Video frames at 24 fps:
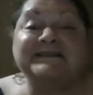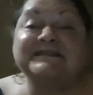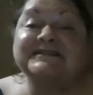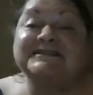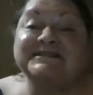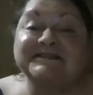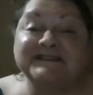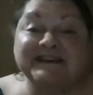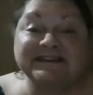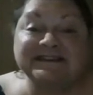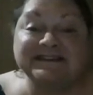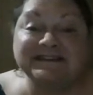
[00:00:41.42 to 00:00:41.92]

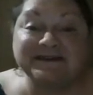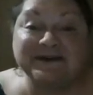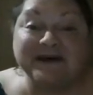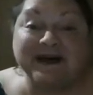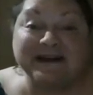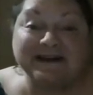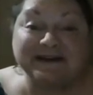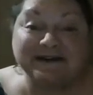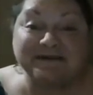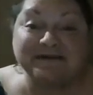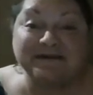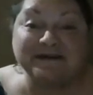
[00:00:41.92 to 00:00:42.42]
Just so
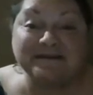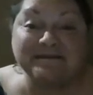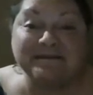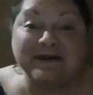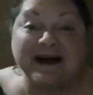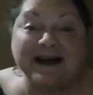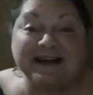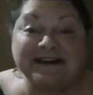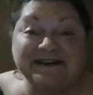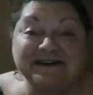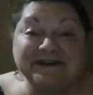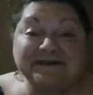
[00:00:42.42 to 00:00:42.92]
I can
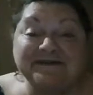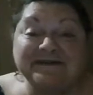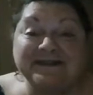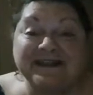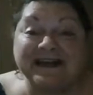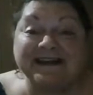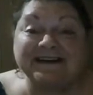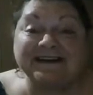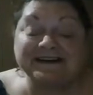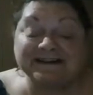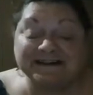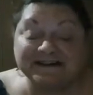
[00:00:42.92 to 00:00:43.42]
remind you
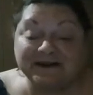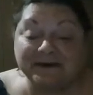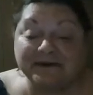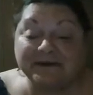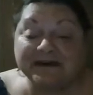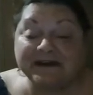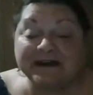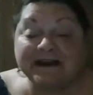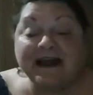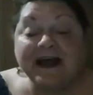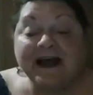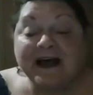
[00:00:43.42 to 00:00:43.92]
that it's
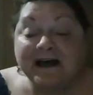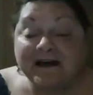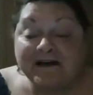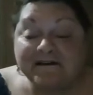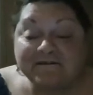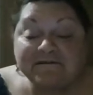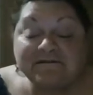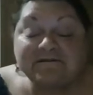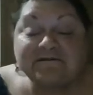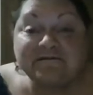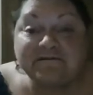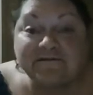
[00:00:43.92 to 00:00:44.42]
only
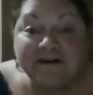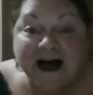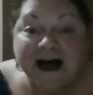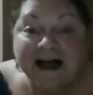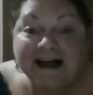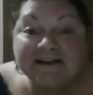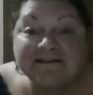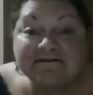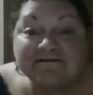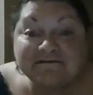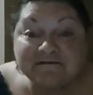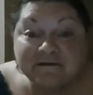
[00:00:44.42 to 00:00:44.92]

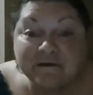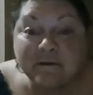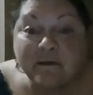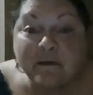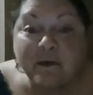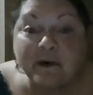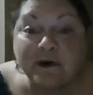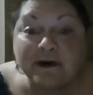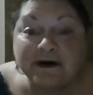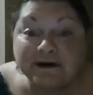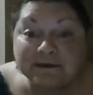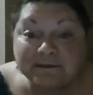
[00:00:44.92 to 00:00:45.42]
5
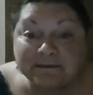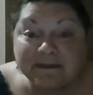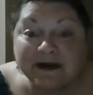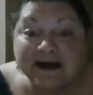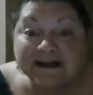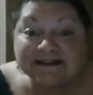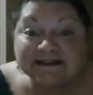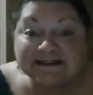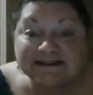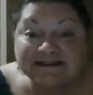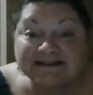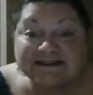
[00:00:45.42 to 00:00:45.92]
more
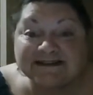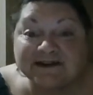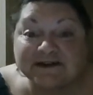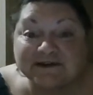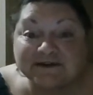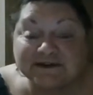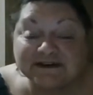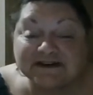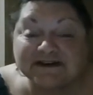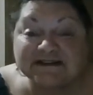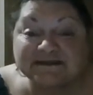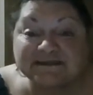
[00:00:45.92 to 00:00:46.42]
months till
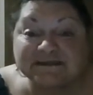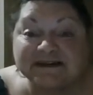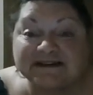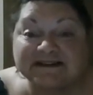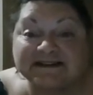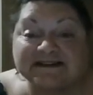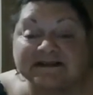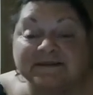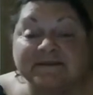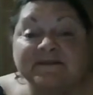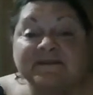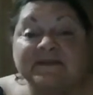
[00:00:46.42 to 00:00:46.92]

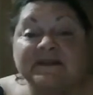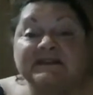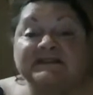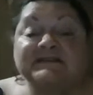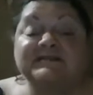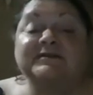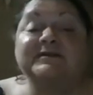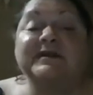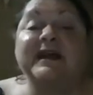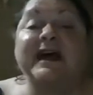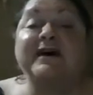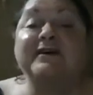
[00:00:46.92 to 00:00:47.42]
Christmas.
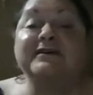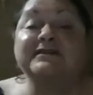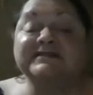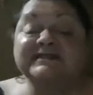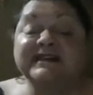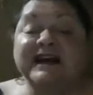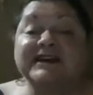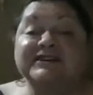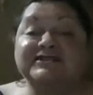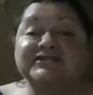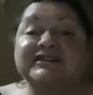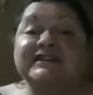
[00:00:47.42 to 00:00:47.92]
So now it's
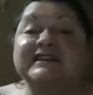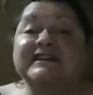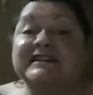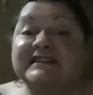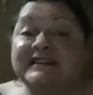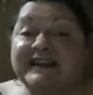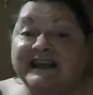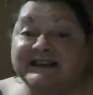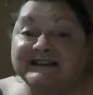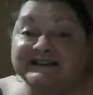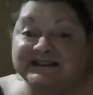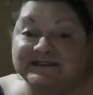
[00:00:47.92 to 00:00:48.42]
actually
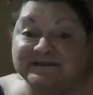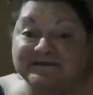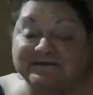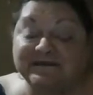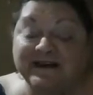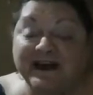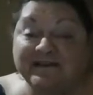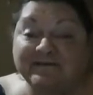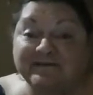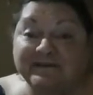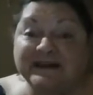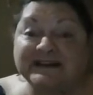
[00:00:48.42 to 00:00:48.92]
less than
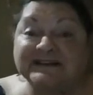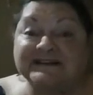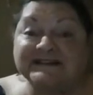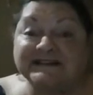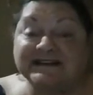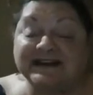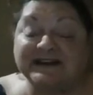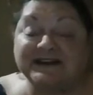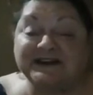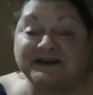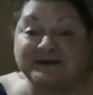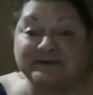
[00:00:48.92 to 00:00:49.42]
5 months.
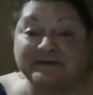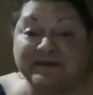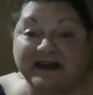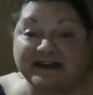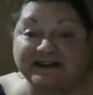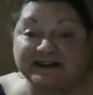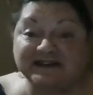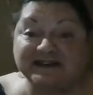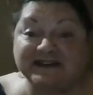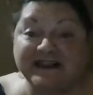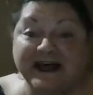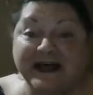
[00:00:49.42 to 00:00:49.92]
Can you
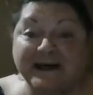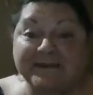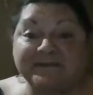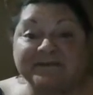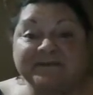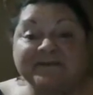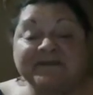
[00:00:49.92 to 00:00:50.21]
imagine that?